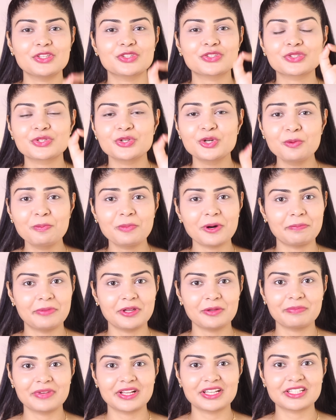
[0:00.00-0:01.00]
super
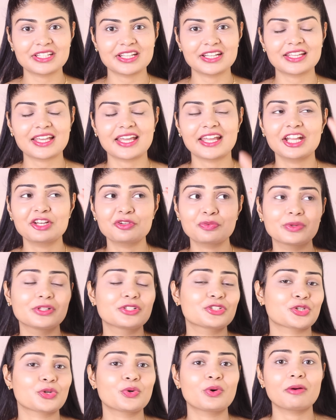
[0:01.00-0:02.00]
pigmented. It will
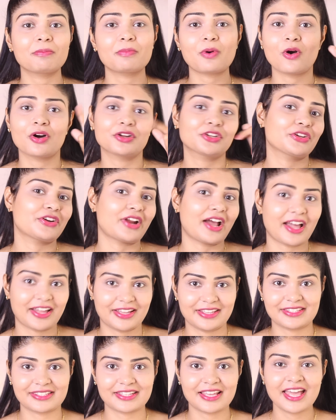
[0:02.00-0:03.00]
show up on your
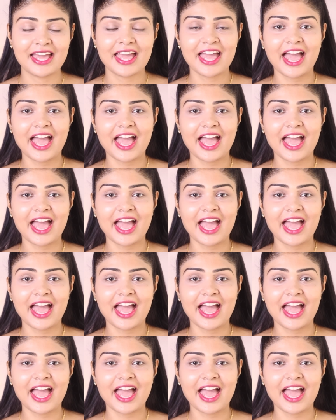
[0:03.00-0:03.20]
eyes.